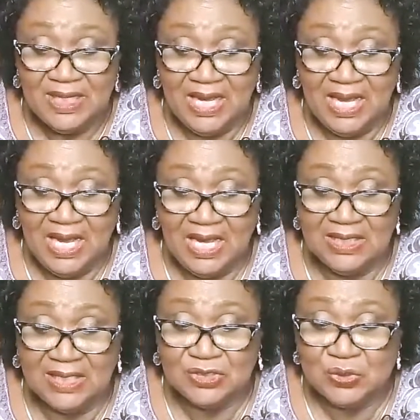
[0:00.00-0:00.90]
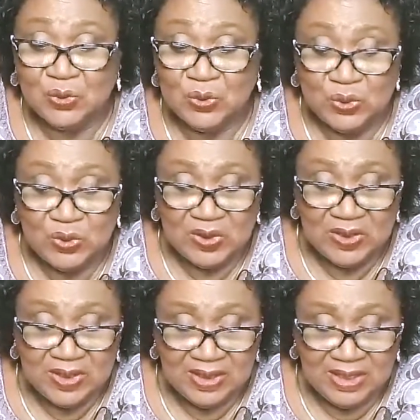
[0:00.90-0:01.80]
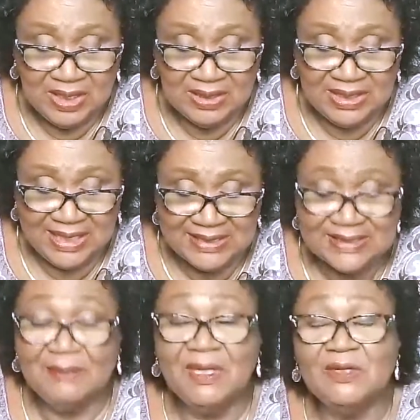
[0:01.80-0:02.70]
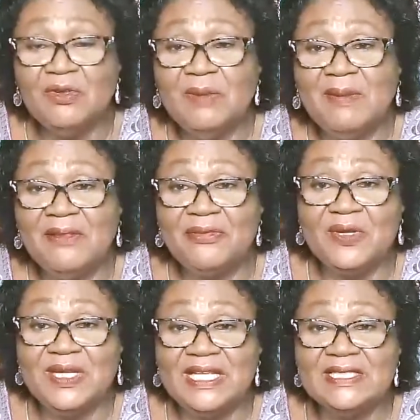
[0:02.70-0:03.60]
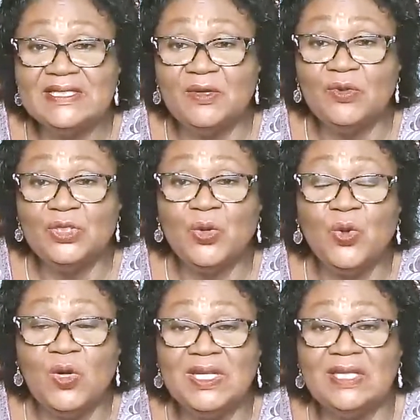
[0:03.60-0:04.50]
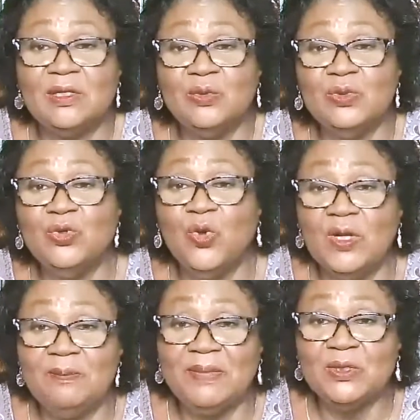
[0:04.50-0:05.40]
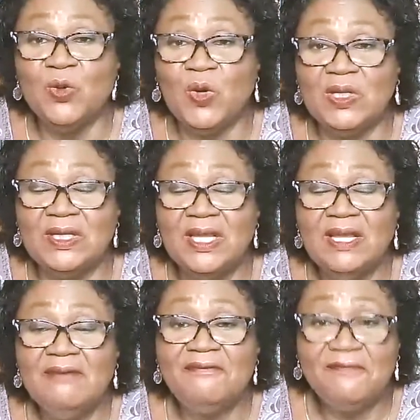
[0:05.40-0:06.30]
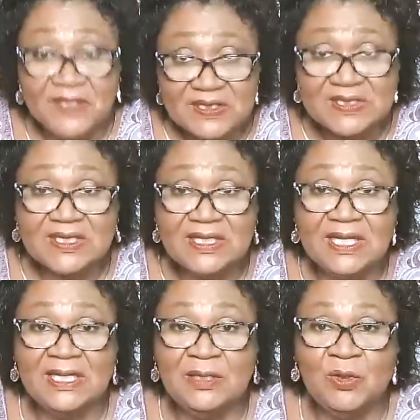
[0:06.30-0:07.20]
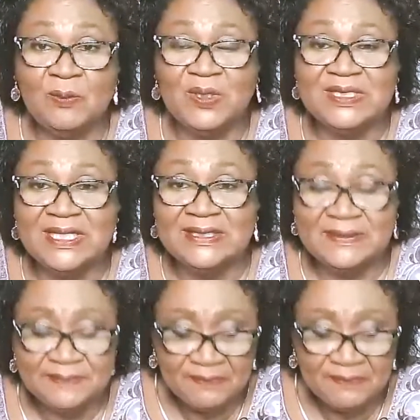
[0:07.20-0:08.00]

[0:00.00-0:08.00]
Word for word: Uh, and so the Esther model, remember three things. You go to God, include God, put God first in the whole process.